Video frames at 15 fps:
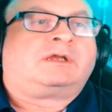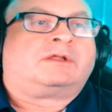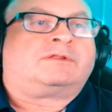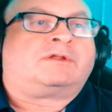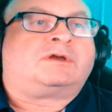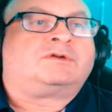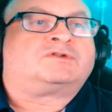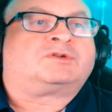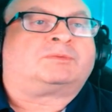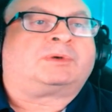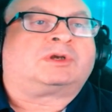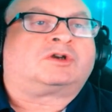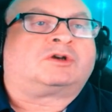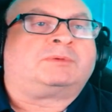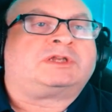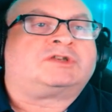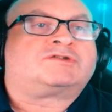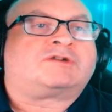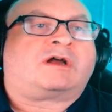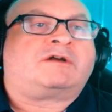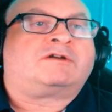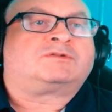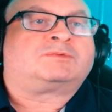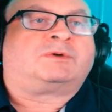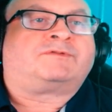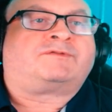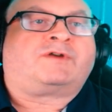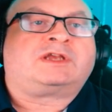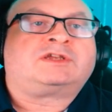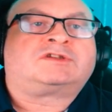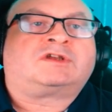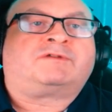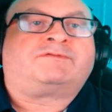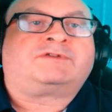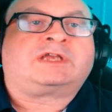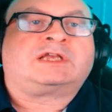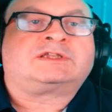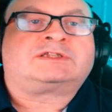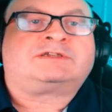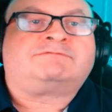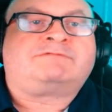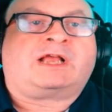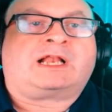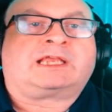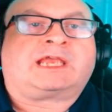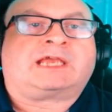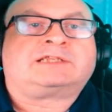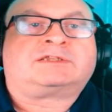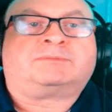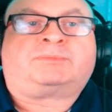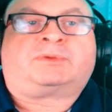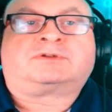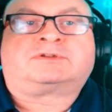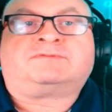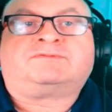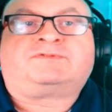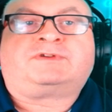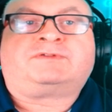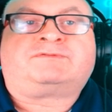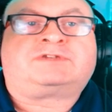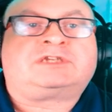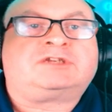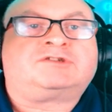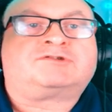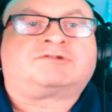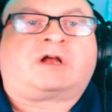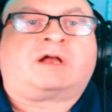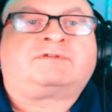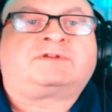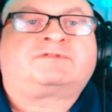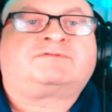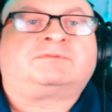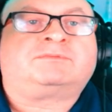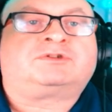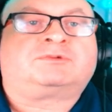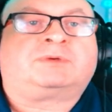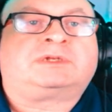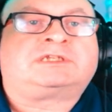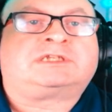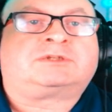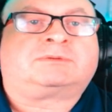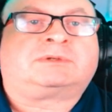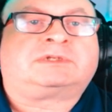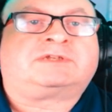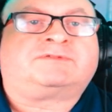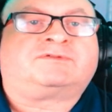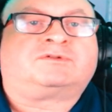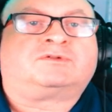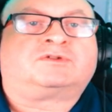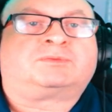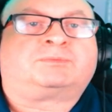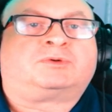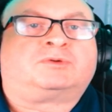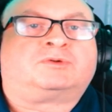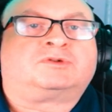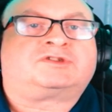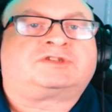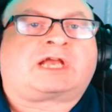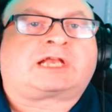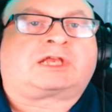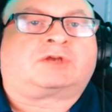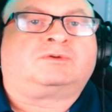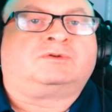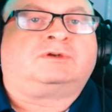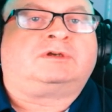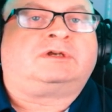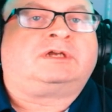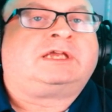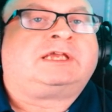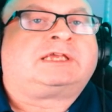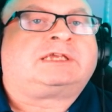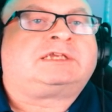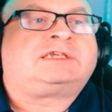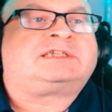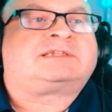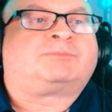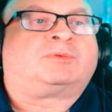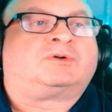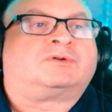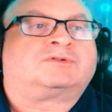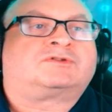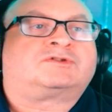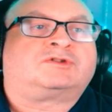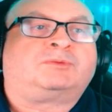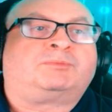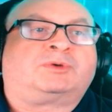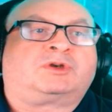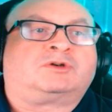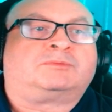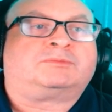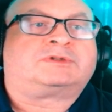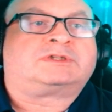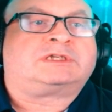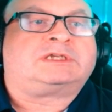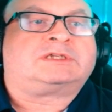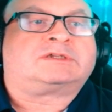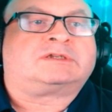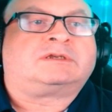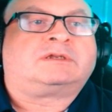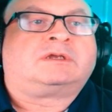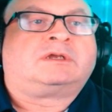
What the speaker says: Those up-and-coming drivers will face off against the relegated bottom 15 drivers from 2024's Porsche Tag Heuer Esports Super Cup season.